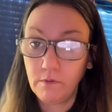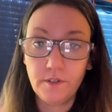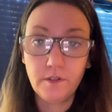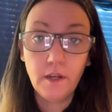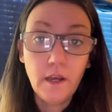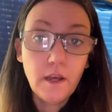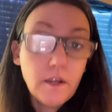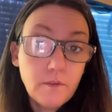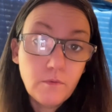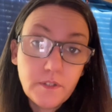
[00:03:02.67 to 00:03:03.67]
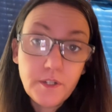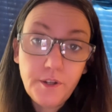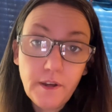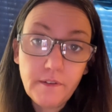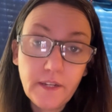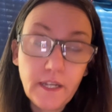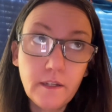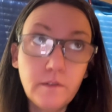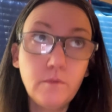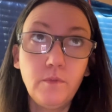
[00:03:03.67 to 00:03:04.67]
1, do you have a
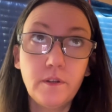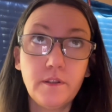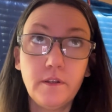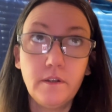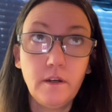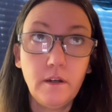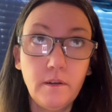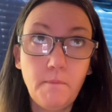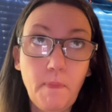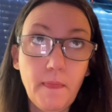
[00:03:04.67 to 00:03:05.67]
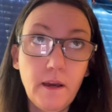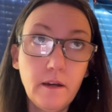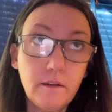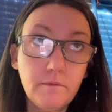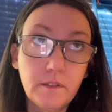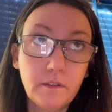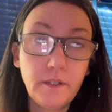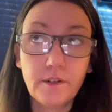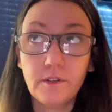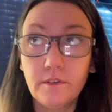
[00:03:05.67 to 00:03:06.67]
kid with a
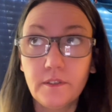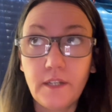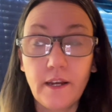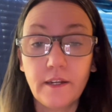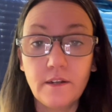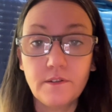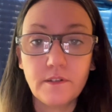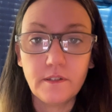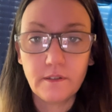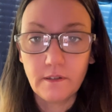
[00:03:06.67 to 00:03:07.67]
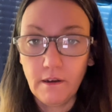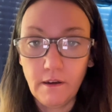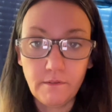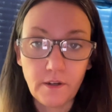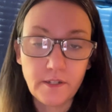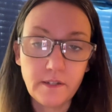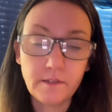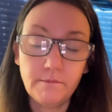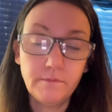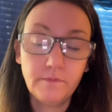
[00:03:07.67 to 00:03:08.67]
clinical diagnosis of
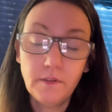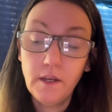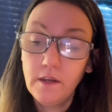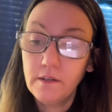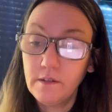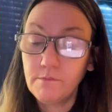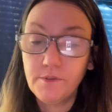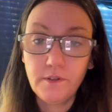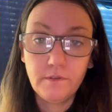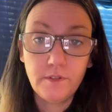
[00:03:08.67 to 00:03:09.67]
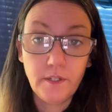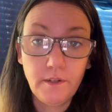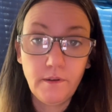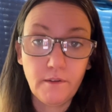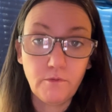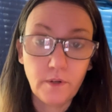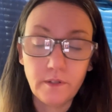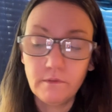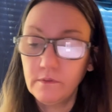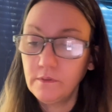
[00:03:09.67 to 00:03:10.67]
autism? Number 2, do you have
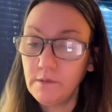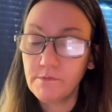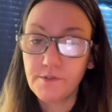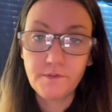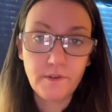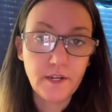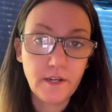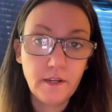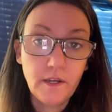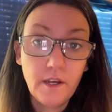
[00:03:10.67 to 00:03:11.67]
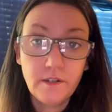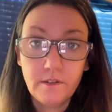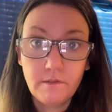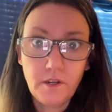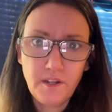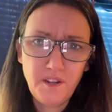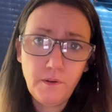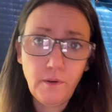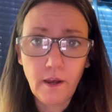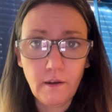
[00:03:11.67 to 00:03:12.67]
one? Number 3, do
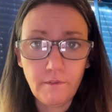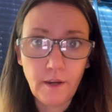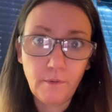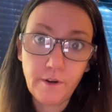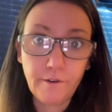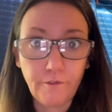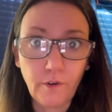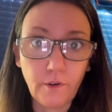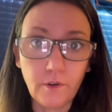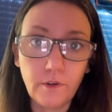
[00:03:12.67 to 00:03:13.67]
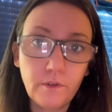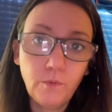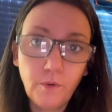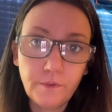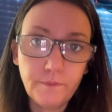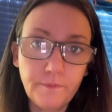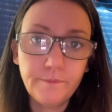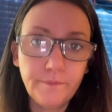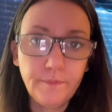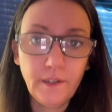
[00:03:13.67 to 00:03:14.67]
you have a referral?
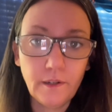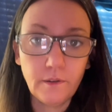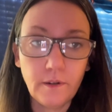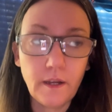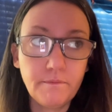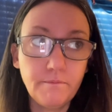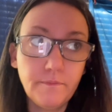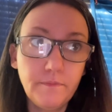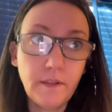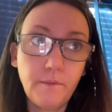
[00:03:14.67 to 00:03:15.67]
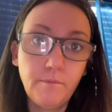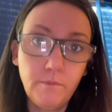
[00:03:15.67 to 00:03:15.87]
You know, they